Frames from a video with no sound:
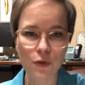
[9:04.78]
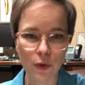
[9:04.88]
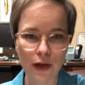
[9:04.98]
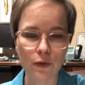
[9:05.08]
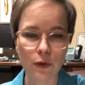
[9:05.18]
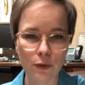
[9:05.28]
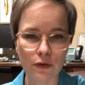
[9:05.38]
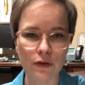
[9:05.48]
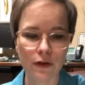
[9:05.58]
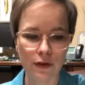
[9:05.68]
the way that we
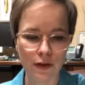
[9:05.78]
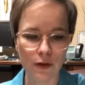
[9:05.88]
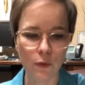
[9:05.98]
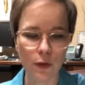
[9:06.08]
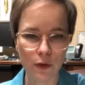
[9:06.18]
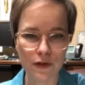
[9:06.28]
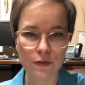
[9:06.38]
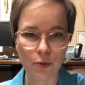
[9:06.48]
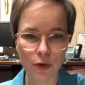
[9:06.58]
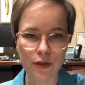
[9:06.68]
will
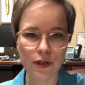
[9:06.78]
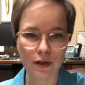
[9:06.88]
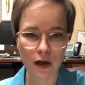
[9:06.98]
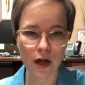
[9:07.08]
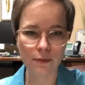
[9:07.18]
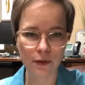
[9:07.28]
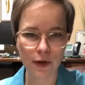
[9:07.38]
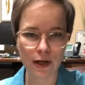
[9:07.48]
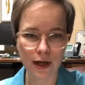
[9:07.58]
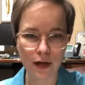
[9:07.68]
support the economy
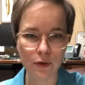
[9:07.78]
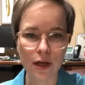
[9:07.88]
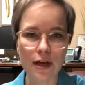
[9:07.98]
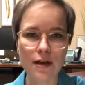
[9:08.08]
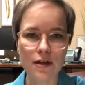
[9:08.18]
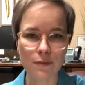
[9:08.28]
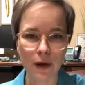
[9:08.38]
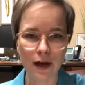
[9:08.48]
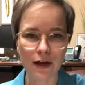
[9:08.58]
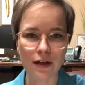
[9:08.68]
right now, is
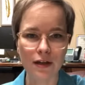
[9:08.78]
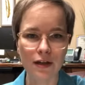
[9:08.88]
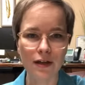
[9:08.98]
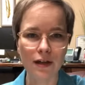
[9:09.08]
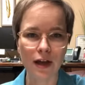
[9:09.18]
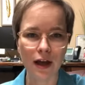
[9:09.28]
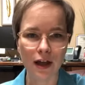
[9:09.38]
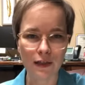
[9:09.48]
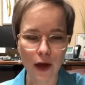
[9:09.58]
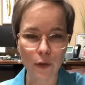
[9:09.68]
by
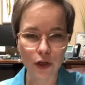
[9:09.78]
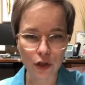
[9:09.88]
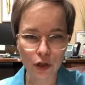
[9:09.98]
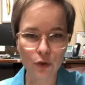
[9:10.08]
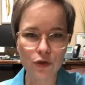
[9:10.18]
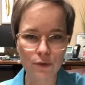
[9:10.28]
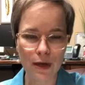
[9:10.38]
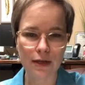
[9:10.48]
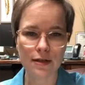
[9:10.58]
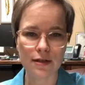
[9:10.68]
allowing you to
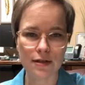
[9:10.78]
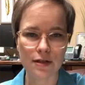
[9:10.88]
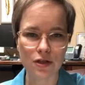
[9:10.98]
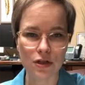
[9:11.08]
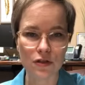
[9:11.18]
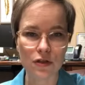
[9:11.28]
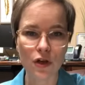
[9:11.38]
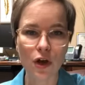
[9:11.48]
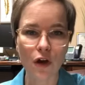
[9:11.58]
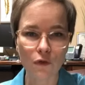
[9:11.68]
make the decisions
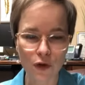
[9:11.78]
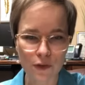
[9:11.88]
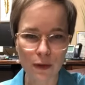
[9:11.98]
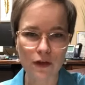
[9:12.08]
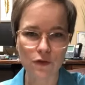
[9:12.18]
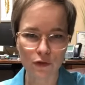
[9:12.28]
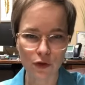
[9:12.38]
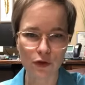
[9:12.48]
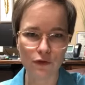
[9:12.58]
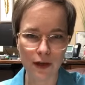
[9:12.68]
of what's best for
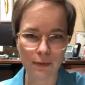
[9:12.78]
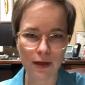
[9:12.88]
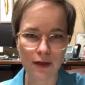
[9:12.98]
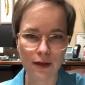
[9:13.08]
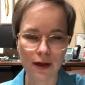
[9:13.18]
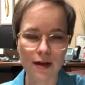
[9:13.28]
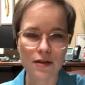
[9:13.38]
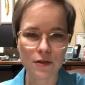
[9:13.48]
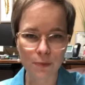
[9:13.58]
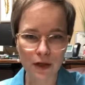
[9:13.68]
your family,
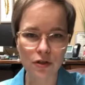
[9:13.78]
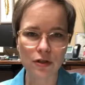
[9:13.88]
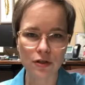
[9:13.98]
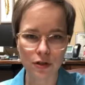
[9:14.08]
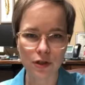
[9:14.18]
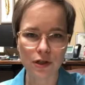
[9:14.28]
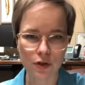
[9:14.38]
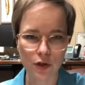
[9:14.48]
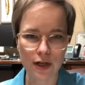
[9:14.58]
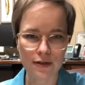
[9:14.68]
especially during a
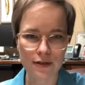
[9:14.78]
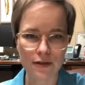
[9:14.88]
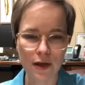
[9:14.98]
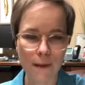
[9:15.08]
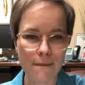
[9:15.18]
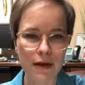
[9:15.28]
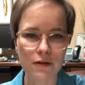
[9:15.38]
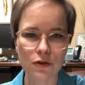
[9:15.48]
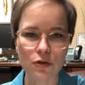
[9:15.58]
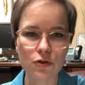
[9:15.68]
crisis,
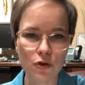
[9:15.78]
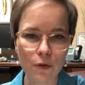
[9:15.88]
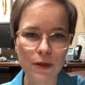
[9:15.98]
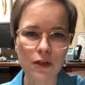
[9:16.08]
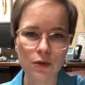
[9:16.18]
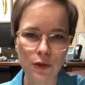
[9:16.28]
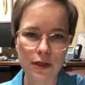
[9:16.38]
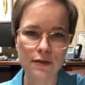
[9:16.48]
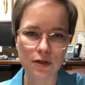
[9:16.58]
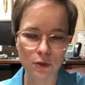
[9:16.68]
because there's so many
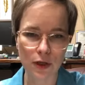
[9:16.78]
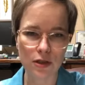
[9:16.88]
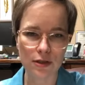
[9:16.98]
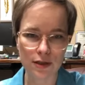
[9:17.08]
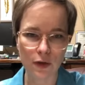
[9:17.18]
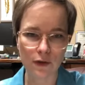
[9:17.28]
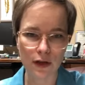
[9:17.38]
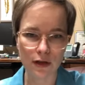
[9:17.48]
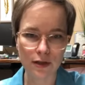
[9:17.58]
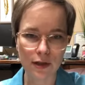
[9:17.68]
unique situations out
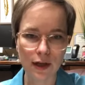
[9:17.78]
there,